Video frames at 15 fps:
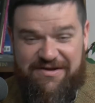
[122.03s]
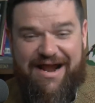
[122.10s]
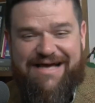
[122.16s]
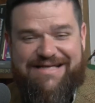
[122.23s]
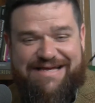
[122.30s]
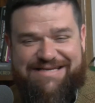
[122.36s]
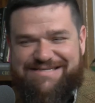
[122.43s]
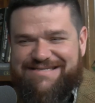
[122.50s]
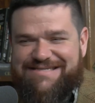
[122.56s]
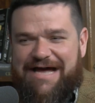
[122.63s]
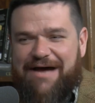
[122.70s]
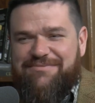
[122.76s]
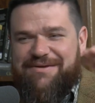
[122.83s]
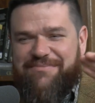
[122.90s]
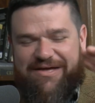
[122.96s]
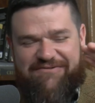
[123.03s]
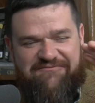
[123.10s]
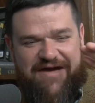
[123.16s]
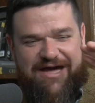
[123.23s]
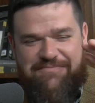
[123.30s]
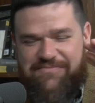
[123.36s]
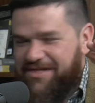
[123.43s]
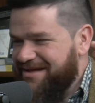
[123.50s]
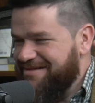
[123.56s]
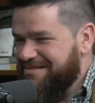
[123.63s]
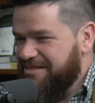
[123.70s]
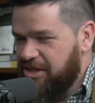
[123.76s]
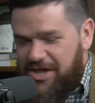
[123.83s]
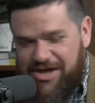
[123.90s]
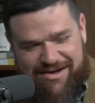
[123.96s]
And I like stopped. I'm like, family,
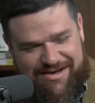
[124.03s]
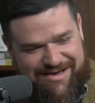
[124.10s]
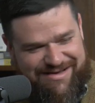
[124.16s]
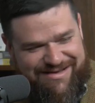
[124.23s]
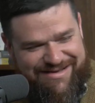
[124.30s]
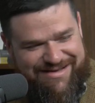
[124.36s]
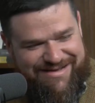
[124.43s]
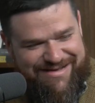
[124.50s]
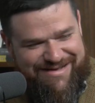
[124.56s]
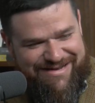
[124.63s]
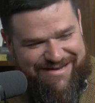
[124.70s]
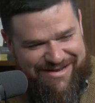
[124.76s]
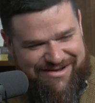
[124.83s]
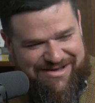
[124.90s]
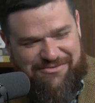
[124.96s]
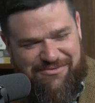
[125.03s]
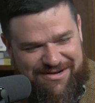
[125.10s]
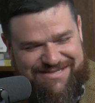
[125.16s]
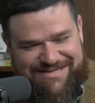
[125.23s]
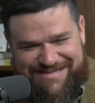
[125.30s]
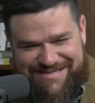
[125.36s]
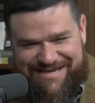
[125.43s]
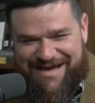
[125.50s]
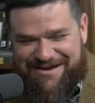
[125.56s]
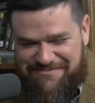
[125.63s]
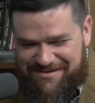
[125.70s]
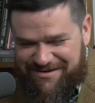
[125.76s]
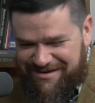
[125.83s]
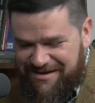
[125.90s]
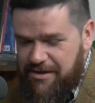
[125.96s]
look, look at what just
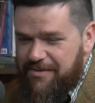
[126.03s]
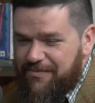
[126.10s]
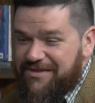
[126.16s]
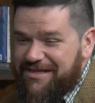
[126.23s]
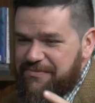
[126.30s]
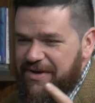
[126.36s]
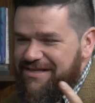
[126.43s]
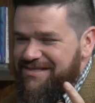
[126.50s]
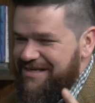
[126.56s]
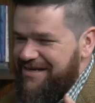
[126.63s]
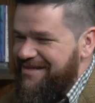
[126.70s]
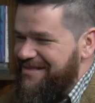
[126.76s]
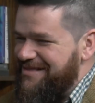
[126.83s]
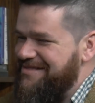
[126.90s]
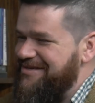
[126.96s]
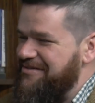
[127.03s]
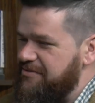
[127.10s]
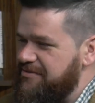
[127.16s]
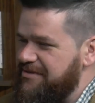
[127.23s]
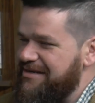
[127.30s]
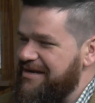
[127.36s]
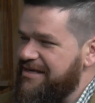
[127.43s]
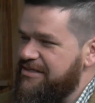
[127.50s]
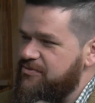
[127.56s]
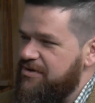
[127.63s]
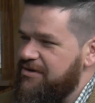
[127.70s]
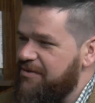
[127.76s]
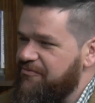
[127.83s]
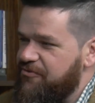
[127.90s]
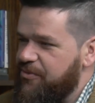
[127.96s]
happened. But then my son, so the, the next
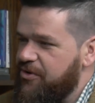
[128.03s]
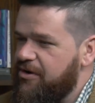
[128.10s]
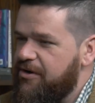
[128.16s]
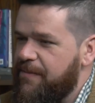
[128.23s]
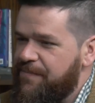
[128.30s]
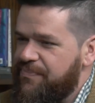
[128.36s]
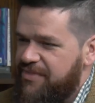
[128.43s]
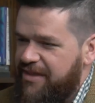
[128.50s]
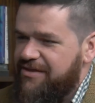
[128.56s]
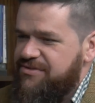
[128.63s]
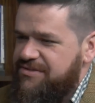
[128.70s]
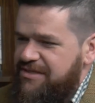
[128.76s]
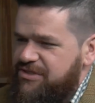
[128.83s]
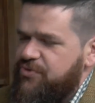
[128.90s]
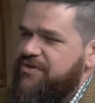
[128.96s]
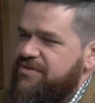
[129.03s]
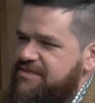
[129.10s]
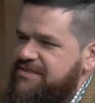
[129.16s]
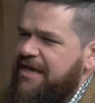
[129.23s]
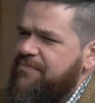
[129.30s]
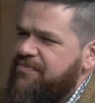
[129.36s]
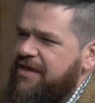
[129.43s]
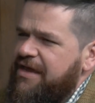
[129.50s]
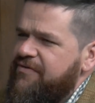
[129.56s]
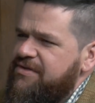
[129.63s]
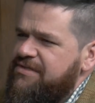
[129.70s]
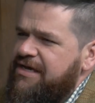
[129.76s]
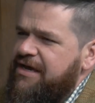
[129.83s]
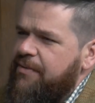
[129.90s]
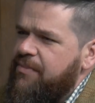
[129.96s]
one up from her, like you said, doing the same thing
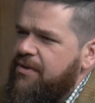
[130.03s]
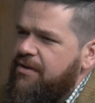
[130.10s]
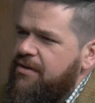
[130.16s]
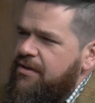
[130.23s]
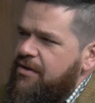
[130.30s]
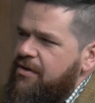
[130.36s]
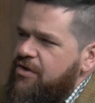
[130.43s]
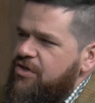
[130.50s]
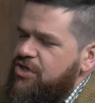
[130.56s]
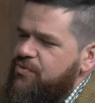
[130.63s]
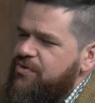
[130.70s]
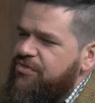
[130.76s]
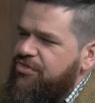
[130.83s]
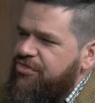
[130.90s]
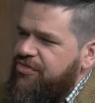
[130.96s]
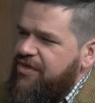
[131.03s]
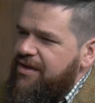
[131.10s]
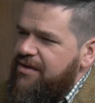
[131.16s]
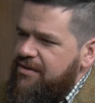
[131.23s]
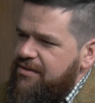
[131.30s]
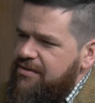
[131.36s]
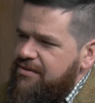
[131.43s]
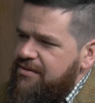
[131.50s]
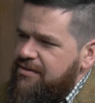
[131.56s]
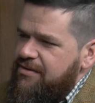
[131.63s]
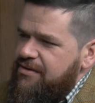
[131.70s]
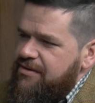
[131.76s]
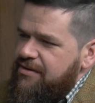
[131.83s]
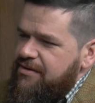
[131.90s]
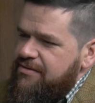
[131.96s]
every time. You would think
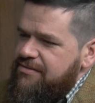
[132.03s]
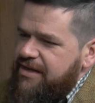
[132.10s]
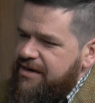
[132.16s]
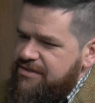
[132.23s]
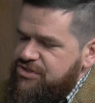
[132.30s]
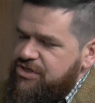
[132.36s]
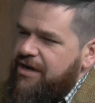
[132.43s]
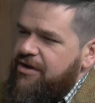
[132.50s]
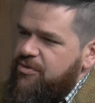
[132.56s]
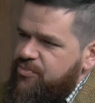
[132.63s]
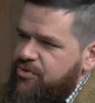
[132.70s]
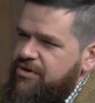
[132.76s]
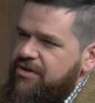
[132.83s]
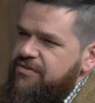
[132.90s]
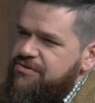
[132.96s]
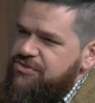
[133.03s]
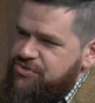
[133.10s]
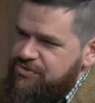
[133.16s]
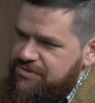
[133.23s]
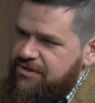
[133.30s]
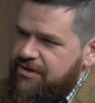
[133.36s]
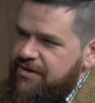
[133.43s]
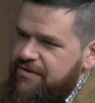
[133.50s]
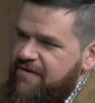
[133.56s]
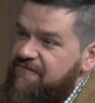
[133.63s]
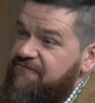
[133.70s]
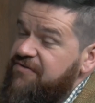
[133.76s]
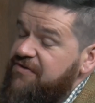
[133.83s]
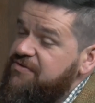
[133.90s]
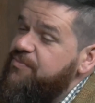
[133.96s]
that a child putting their shoes on,
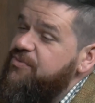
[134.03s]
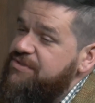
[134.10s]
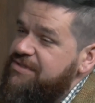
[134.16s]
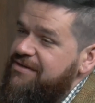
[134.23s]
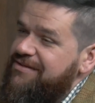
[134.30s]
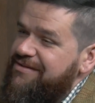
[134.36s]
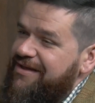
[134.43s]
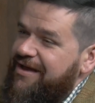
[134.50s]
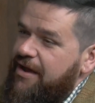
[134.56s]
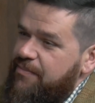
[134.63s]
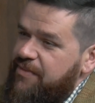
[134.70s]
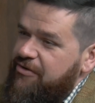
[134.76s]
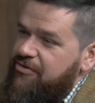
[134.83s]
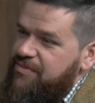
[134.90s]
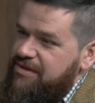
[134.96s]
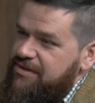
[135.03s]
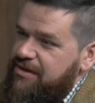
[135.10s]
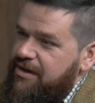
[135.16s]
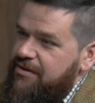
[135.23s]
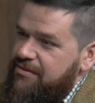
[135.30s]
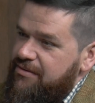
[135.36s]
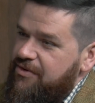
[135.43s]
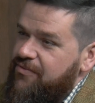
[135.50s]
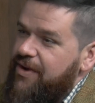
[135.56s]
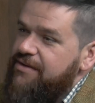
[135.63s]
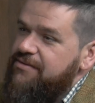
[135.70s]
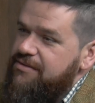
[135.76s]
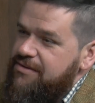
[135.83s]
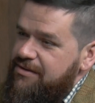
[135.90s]
50% of the time, they would be done correctly.